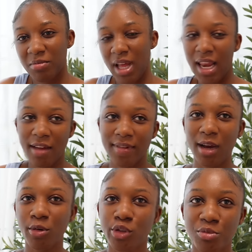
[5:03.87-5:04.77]
in my life and
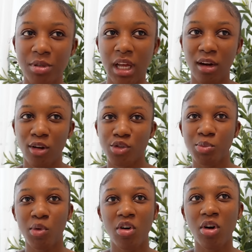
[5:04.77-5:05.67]
i want to be a lot
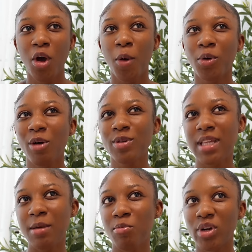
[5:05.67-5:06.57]
more now i won't
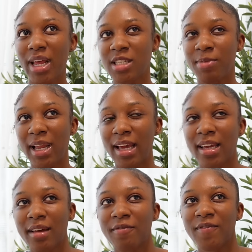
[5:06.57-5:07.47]
say modest but like
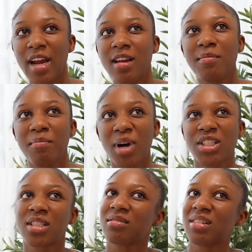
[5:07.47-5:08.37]
very
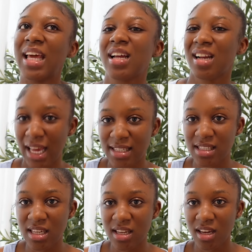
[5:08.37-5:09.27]
much like
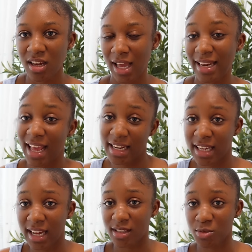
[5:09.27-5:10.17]
classy and
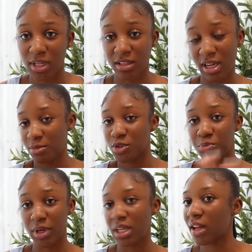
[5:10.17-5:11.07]
elegant when it comes to
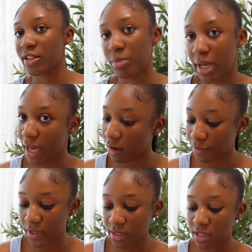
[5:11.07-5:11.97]
picking out my
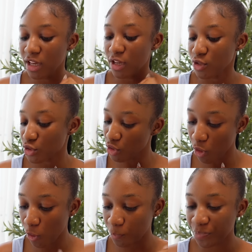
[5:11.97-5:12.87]
outfit.
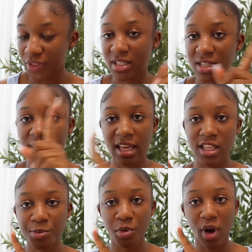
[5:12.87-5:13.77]
So this is the
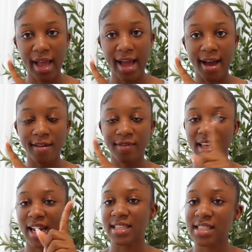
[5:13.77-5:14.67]
inspo I have
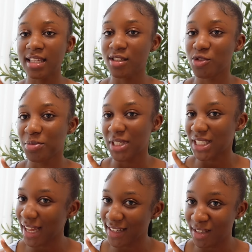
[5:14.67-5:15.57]
and I sent it to
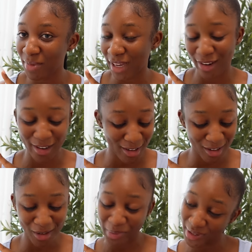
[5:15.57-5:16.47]
Bichelli, my
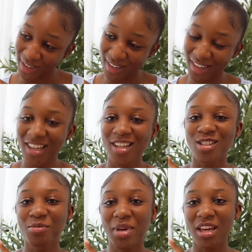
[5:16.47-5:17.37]
girl, per
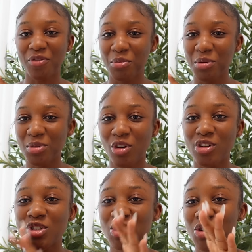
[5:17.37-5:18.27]
to make it for me
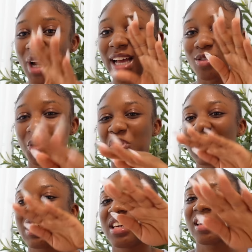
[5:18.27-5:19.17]
because you guys know she
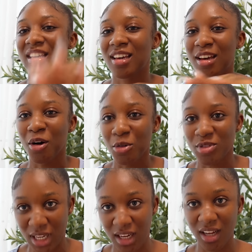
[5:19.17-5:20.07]

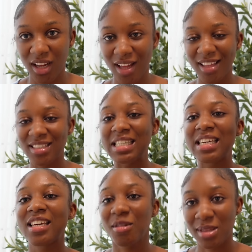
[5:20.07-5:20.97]
killed. She
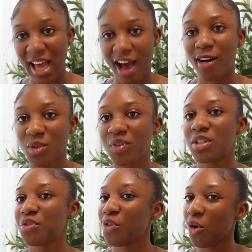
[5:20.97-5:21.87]
killed the
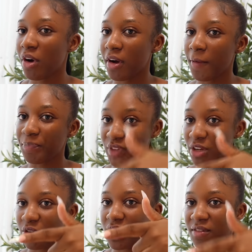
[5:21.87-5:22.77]
outfit for um, the
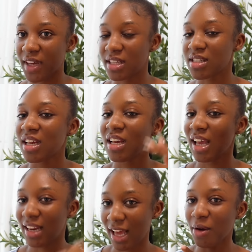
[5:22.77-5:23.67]
Creed event
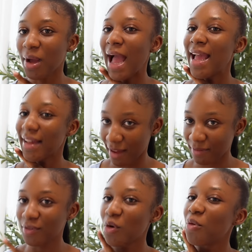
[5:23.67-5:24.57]
and I, I
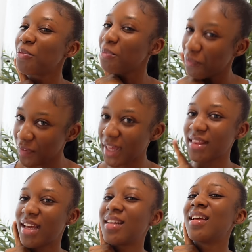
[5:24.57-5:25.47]
have faith
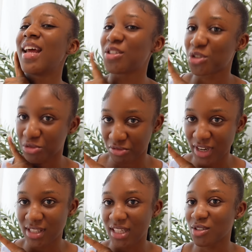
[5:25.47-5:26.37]
and then I
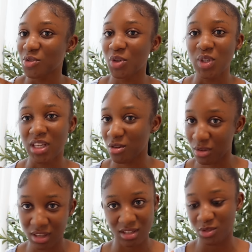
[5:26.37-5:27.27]
trust that she's going to kill
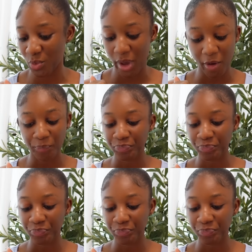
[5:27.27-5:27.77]
this as well.